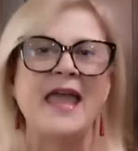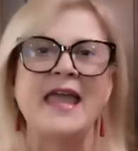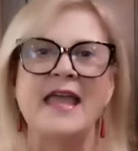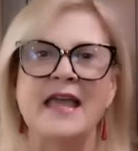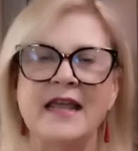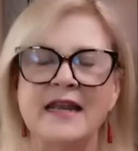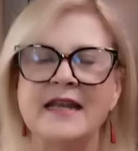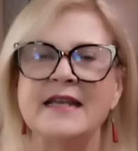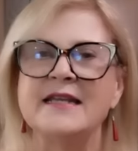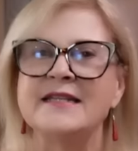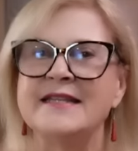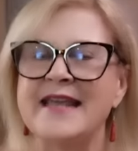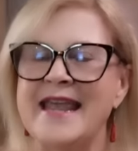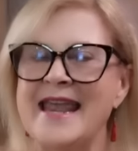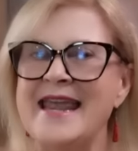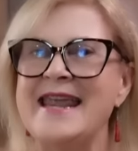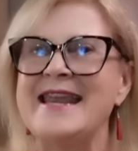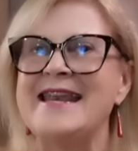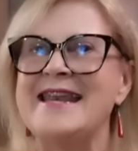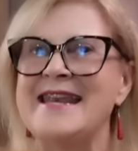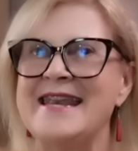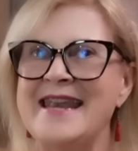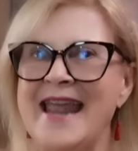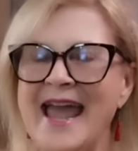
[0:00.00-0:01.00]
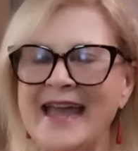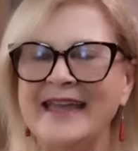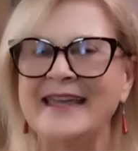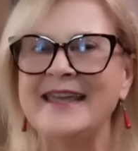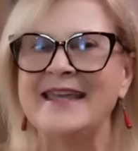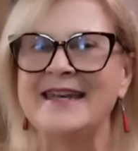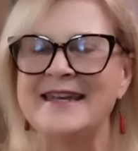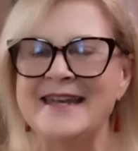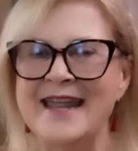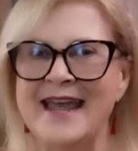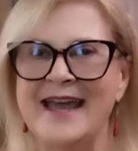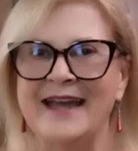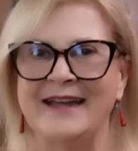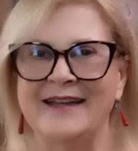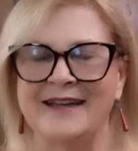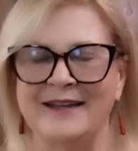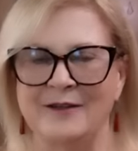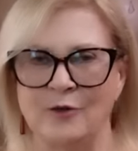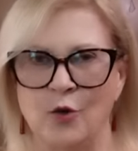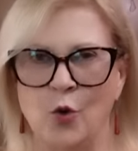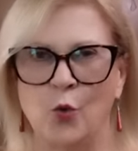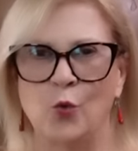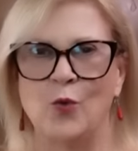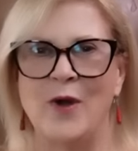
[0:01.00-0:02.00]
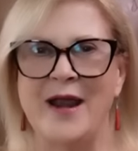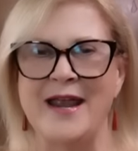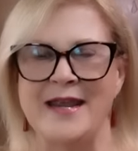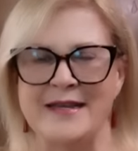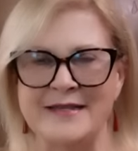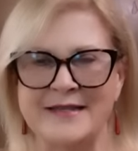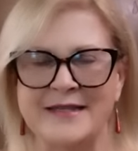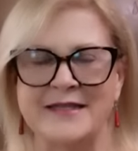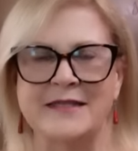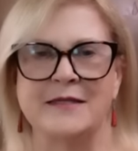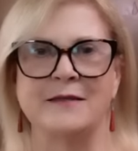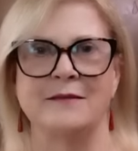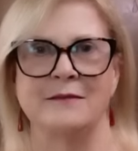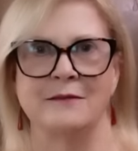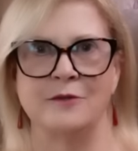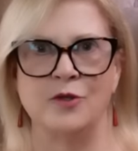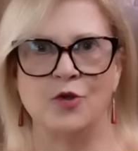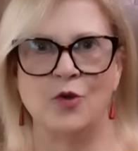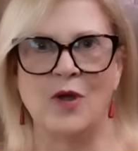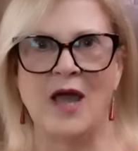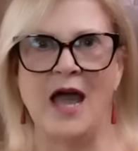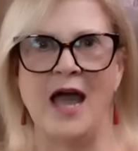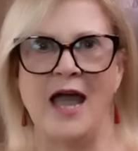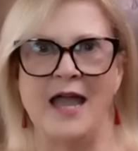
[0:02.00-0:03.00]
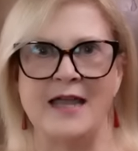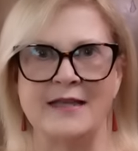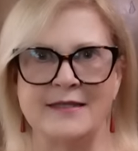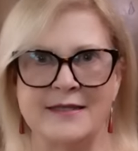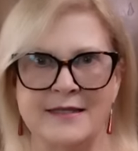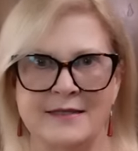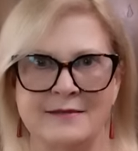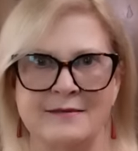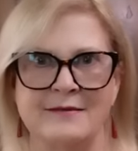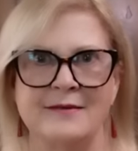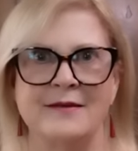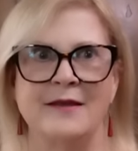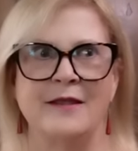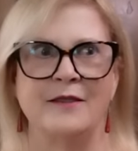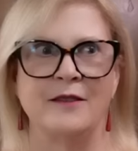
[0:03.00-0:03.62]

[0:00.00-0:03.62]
It is a neck and neck race, you guys.